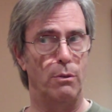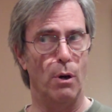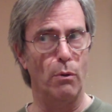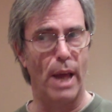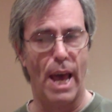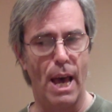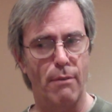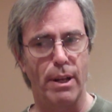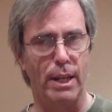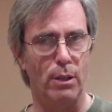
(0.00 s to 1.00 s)
don't
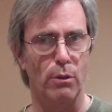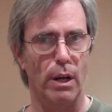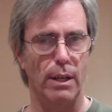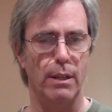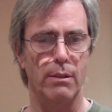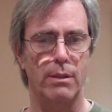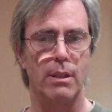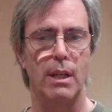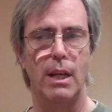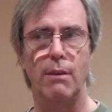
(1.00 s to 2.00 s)
have any new
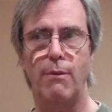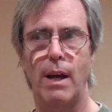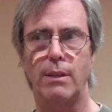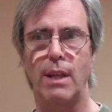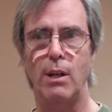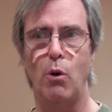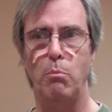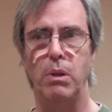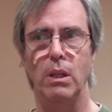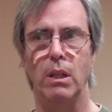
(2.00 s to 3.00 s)
ideas. In fact, they
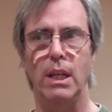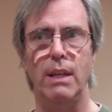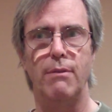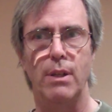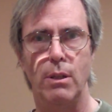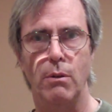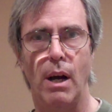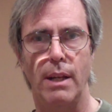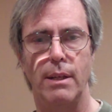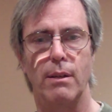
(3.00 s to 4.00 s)
don't believe in new
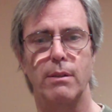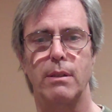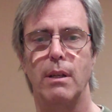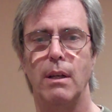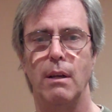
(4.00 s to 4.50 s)
ideas.